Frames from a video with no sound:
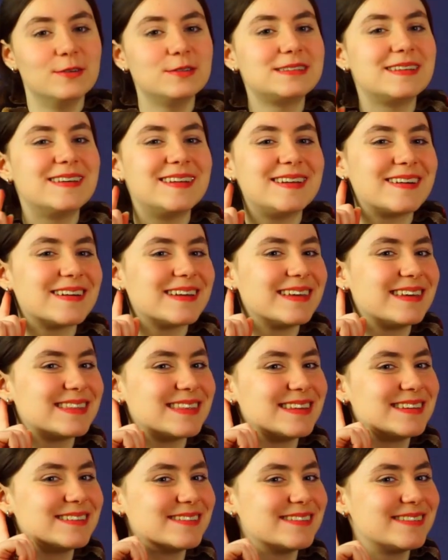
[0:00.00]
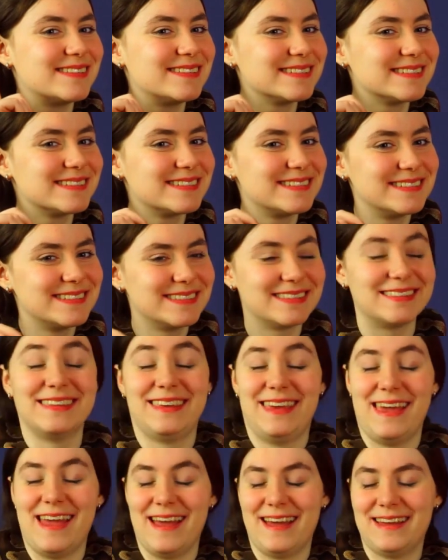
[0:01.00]
They're knocking at the door.
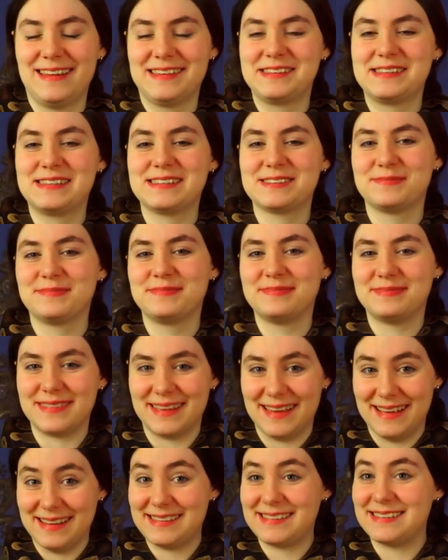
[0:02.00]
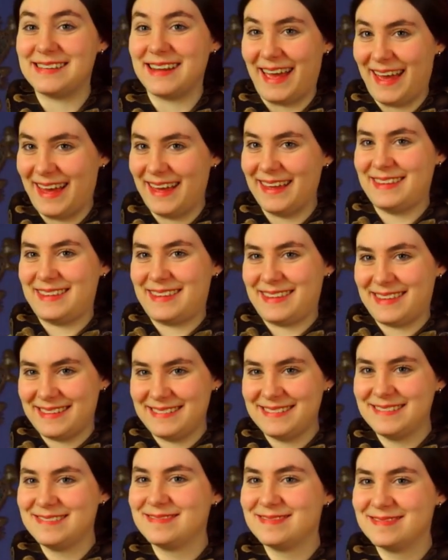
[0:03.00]
Yes, it's death.
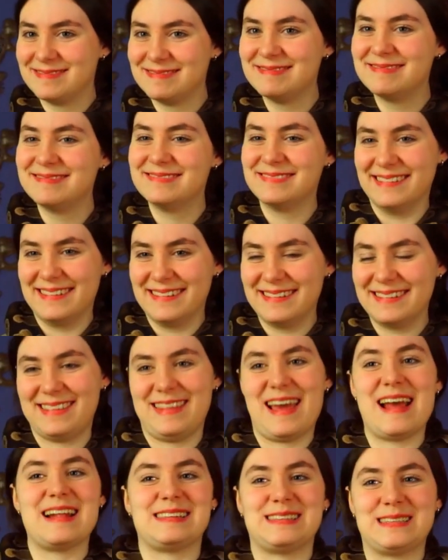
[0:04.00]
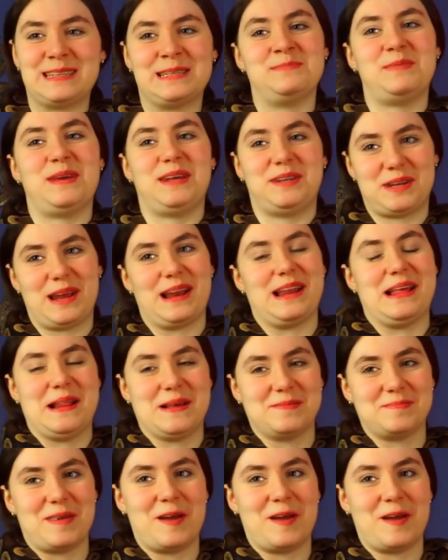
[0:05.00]
That's a speech I need at